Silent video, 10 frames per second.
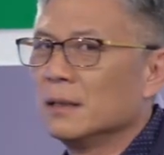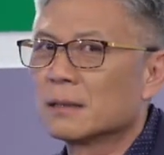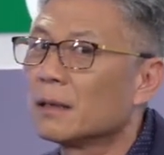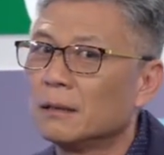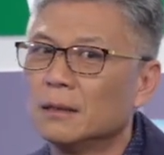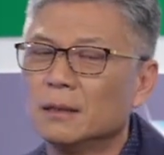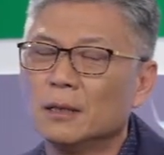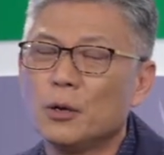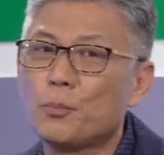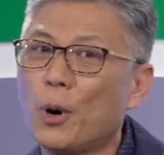So
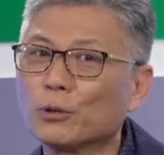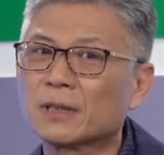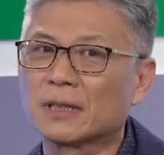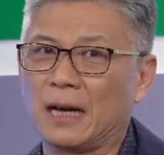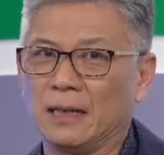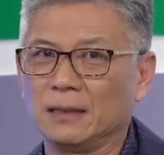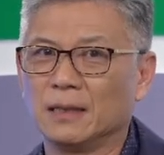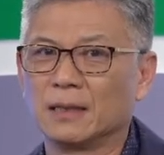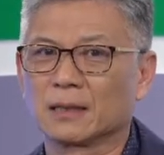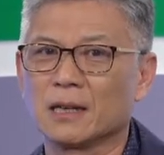both sides
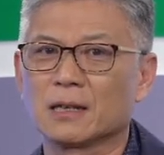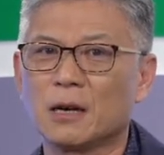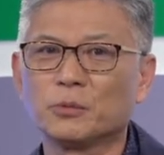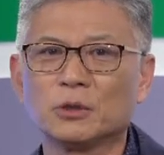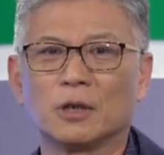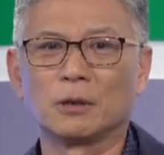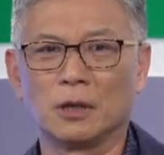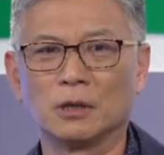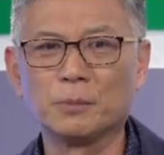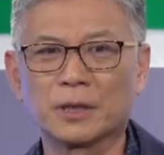can come to the
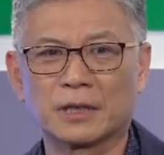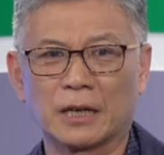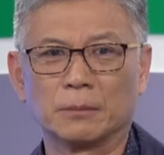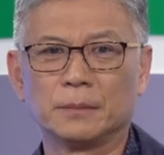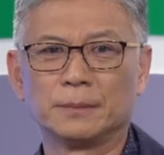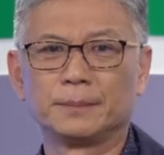Olympic game.